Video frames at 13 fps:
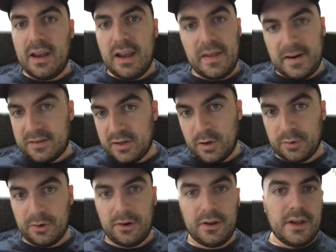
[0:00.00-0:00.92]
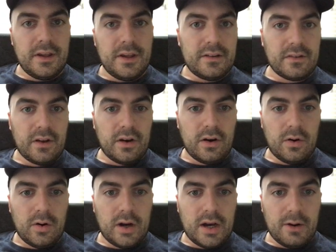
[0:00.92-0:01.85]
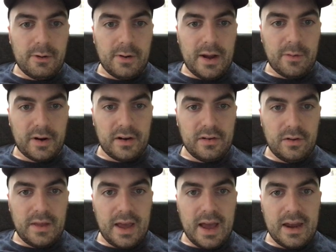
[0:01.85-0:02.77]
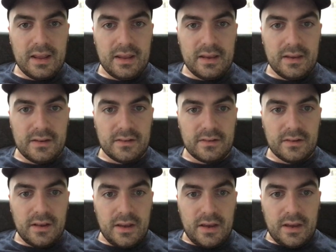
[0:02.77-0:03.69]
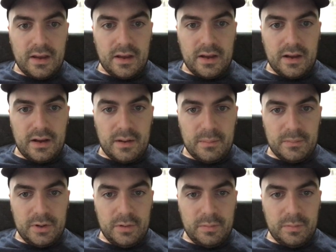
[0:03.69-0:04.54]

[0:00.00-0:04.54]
and then a total. So how we're going to do that is loop